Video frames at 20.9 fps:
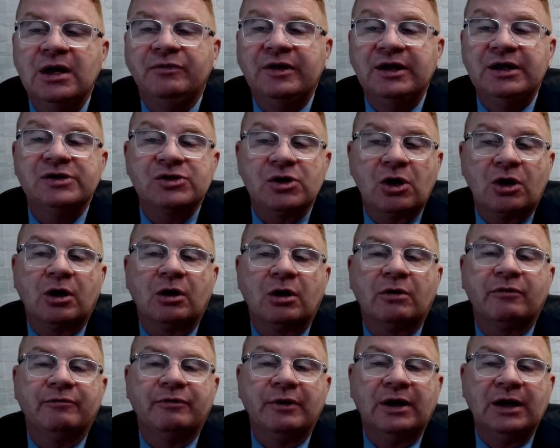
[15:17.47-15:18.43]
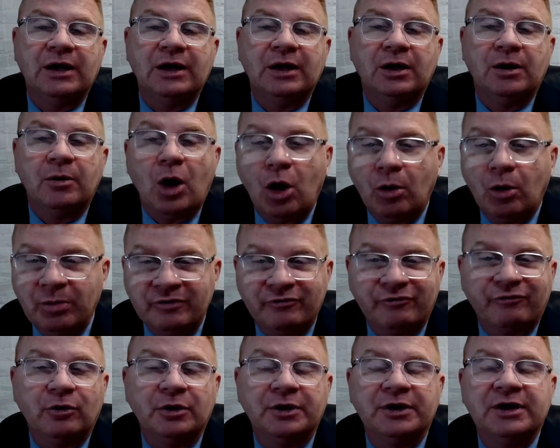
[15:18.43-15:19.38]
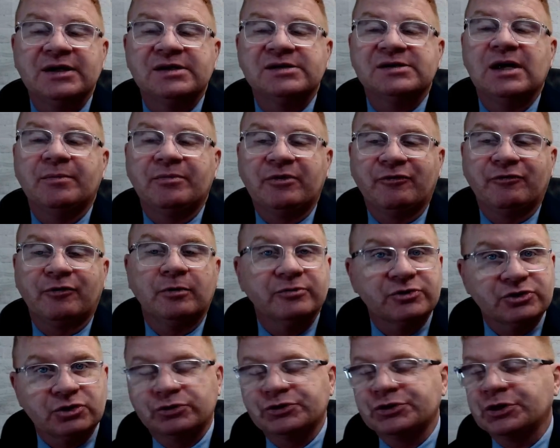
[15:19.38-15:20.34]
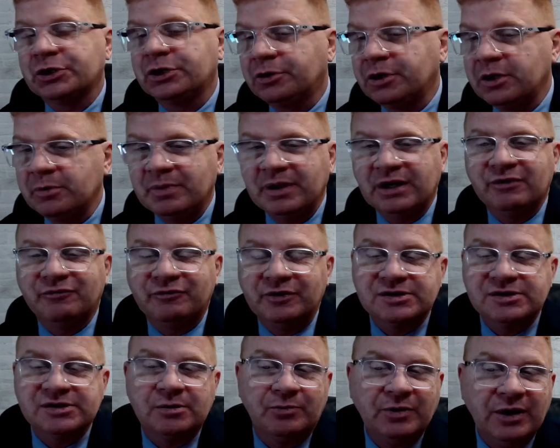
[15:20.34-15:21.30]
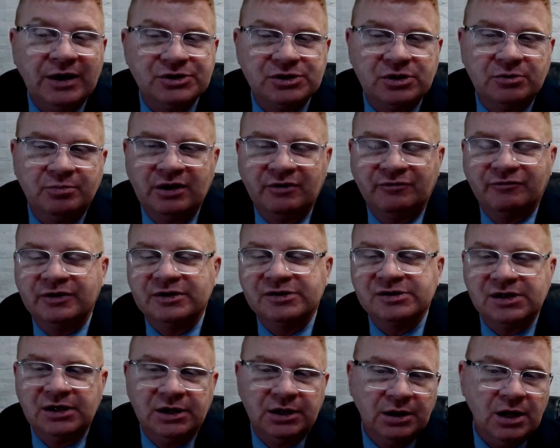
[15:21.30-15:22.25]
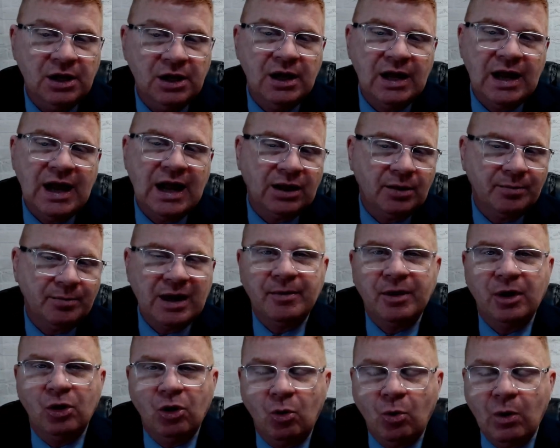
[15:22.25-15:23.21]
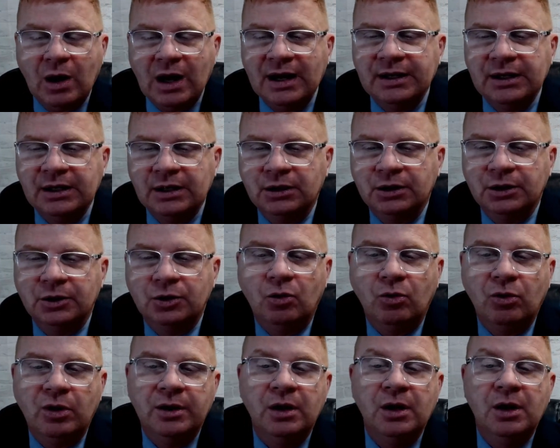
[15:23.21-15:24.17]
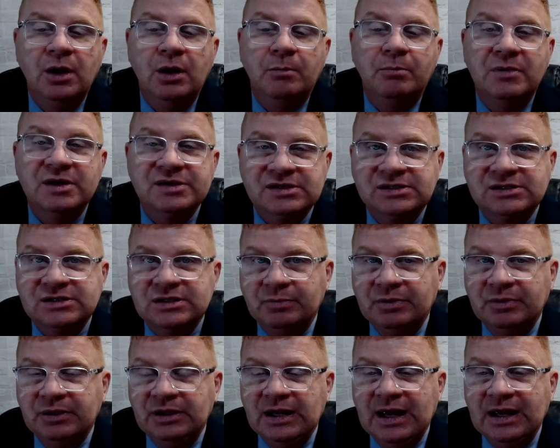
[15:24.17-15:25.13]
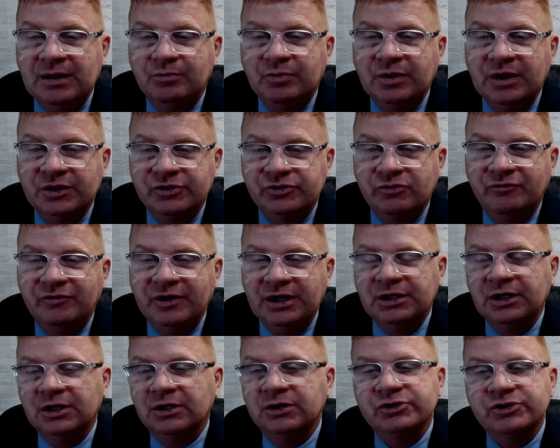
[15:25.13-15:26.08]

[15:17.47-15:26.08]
these are all but fully exempt from Social Security benefits and pension benefits in Alabama, Hawaii, Illinois, Mississippi, and Pennsylvania.